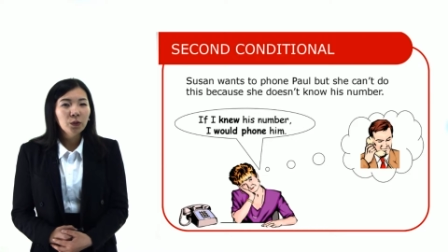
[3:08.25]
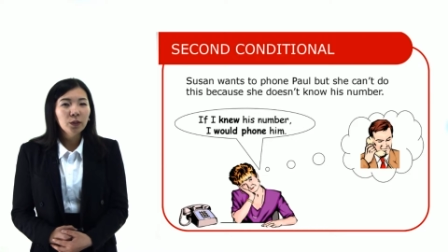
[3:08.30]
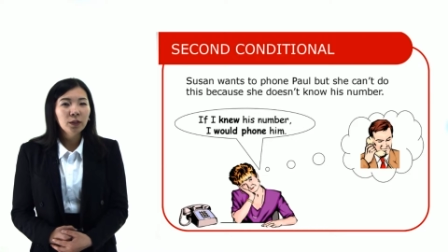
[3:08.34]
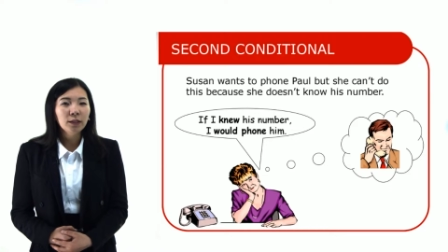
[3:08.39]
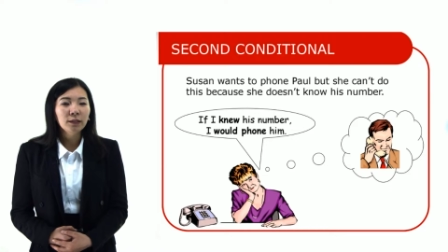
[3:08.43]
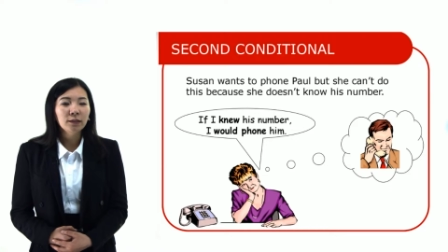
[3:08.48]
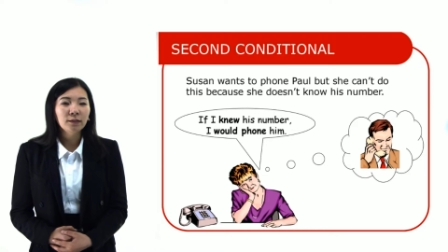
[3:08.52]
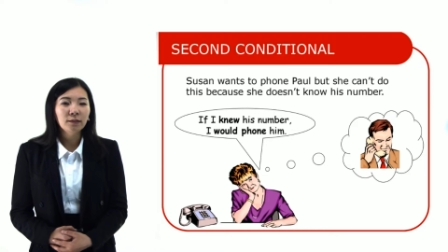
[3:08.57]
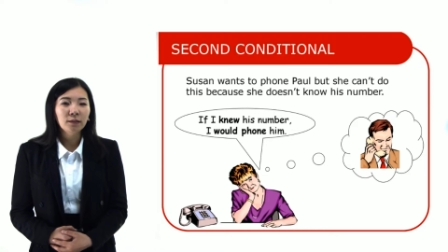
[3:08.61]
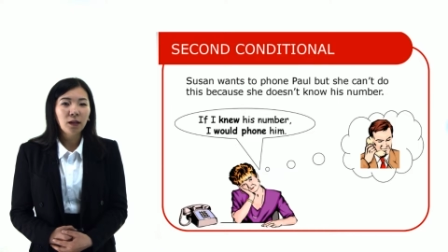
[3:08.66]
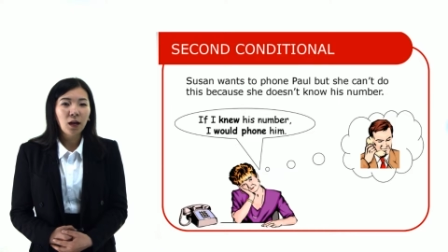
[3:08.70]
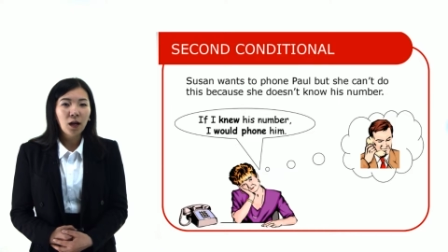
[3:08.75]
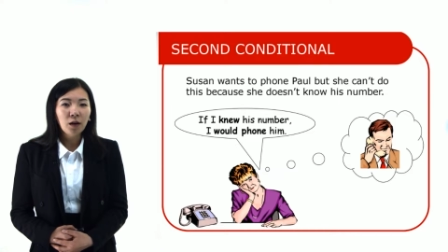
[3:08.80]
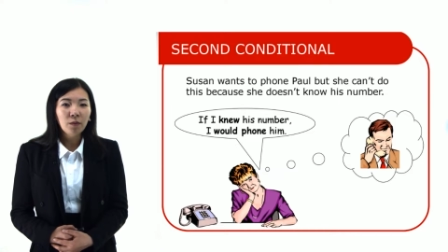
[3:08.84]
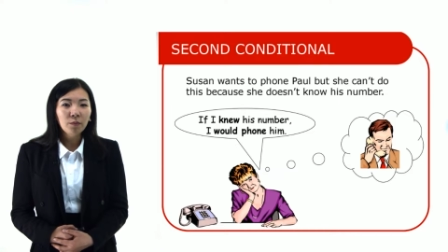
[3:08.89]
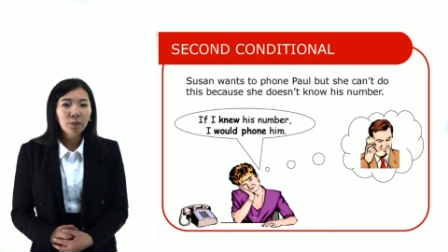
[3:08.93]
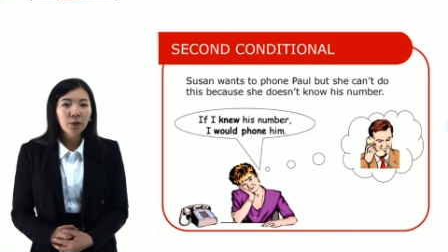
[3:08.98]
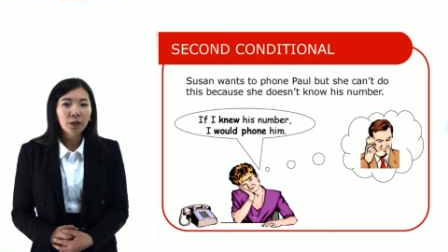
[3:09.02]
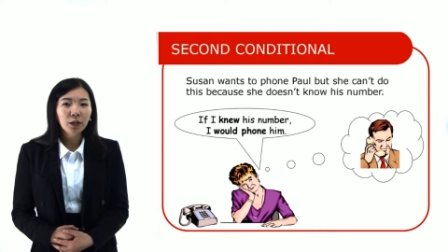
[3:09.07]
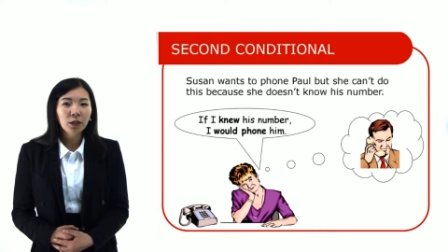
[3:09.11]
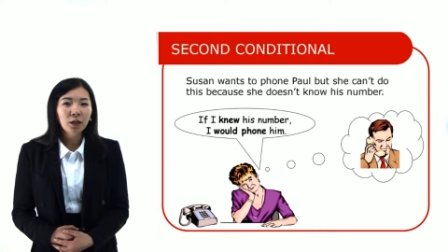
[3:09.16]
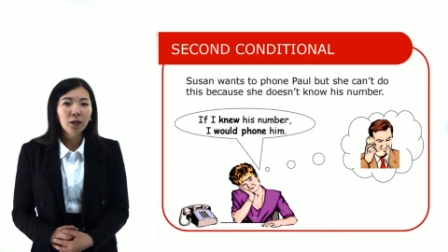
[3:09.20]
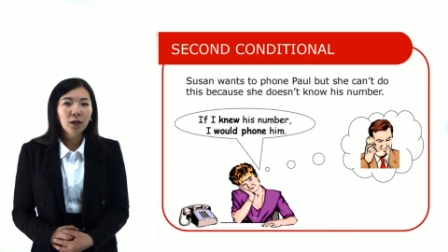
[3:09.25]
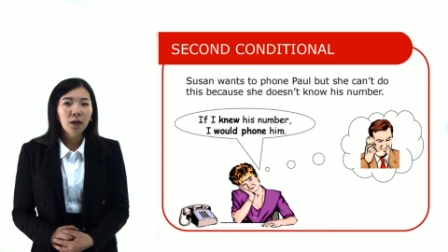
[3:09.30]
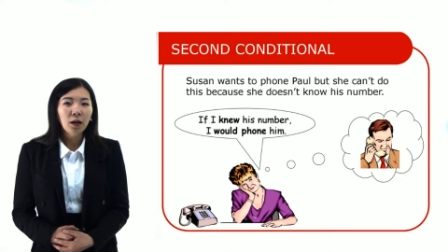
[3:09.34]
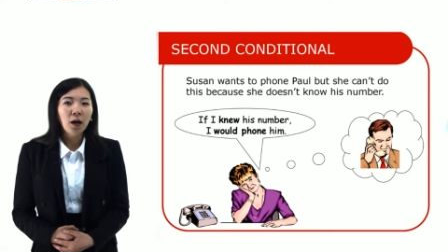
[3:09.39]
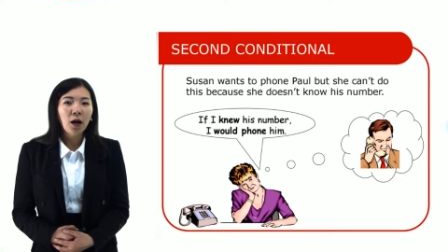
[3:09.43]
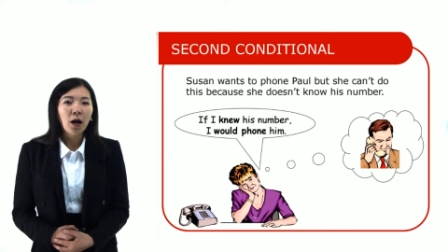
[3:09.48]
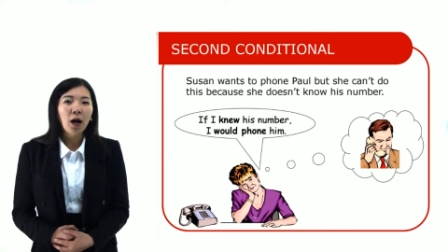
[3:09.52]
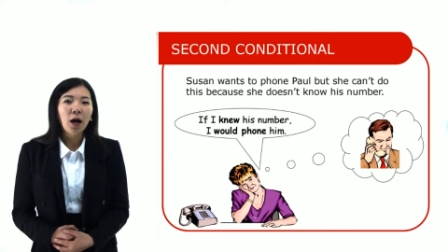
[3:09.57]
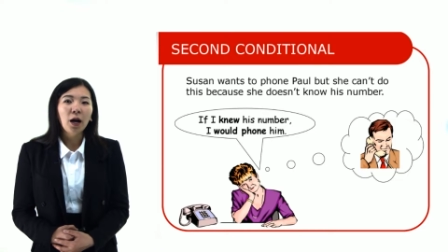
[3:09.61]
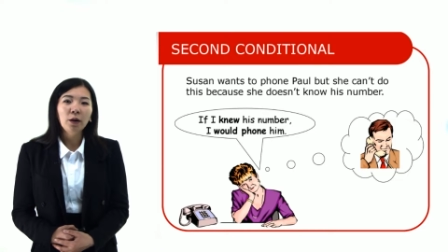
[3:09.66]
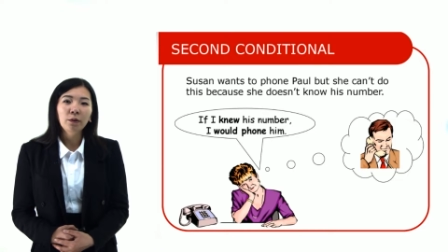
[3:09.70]
his number,
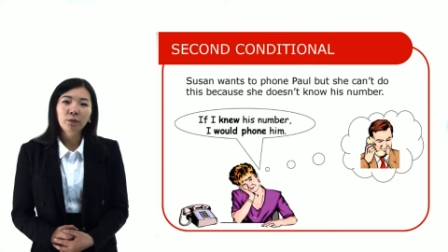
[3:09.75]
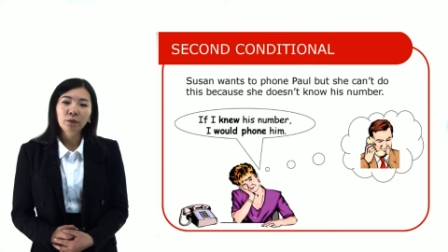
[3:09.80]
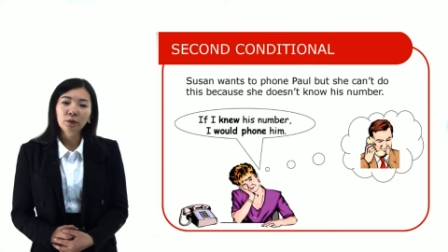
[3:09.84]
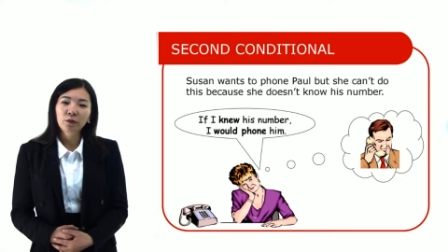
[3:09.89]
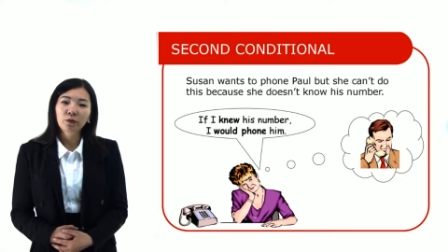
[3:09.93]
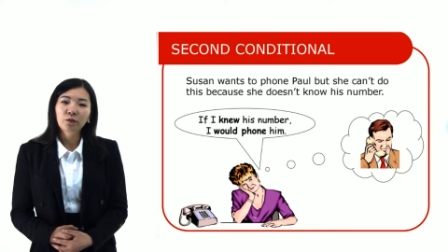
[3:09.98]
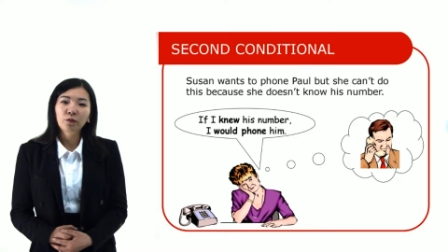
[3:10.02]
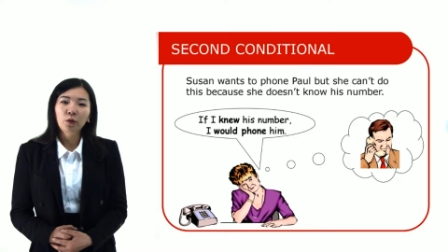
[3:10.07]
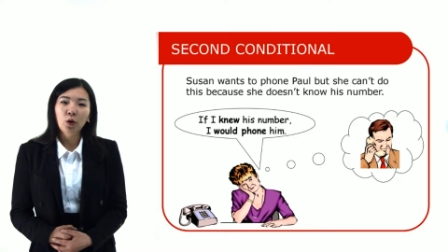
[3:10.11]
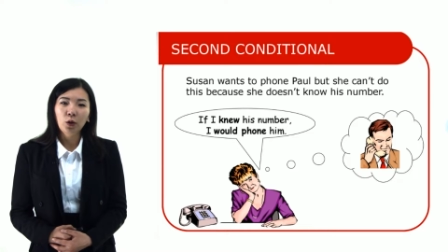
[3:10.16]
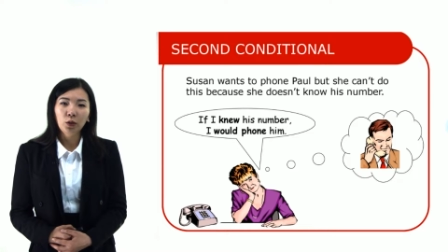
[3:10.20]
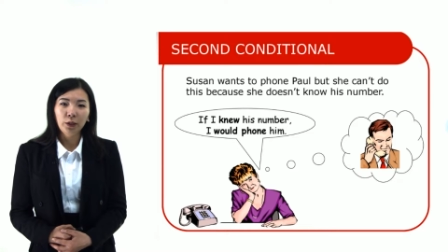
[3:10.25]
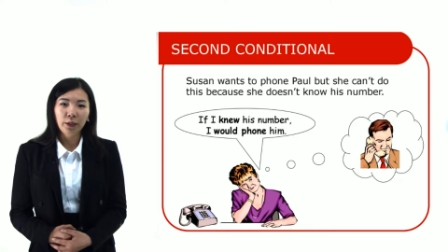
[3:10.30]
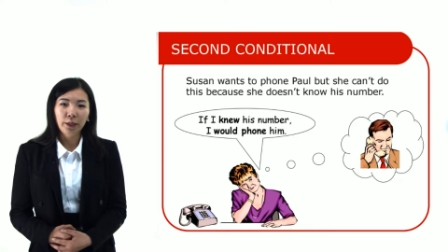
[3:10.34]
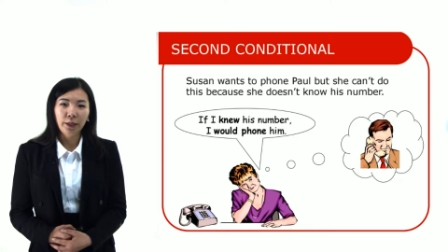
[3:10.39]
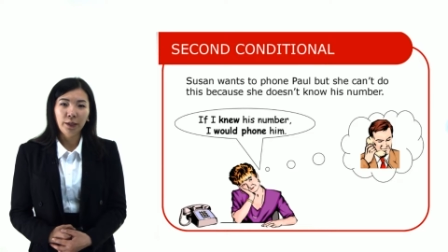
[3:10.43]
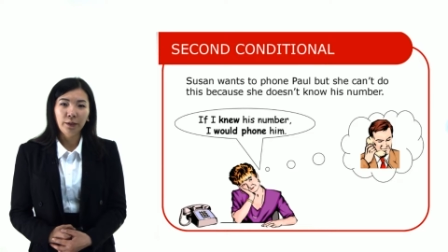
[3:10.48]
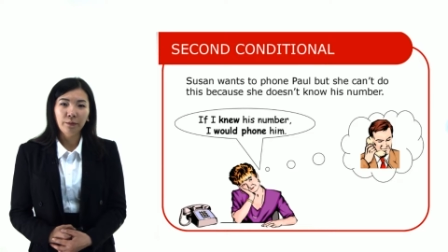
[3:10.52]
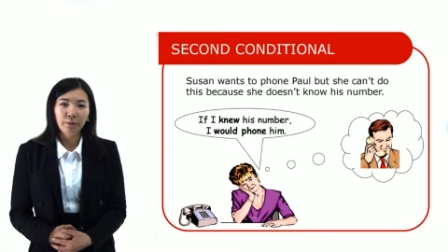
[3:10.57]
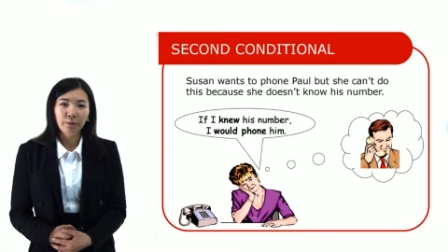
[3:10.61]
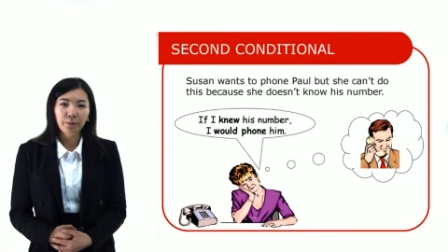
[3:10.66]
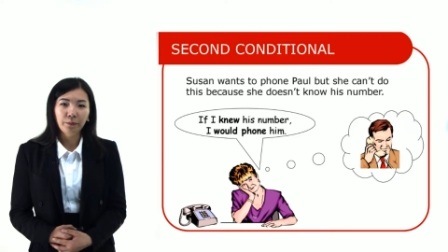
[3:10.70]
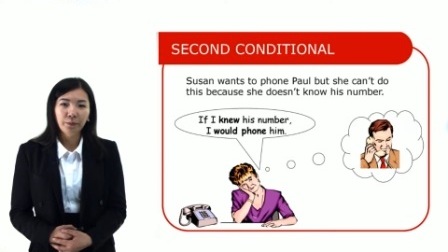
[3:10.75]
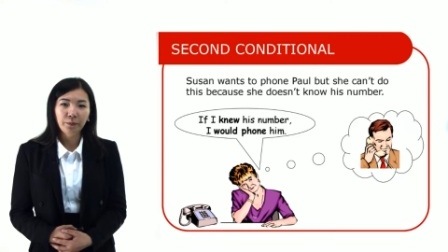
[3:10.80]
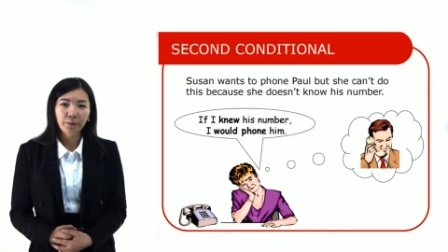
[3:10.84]
I would phone him.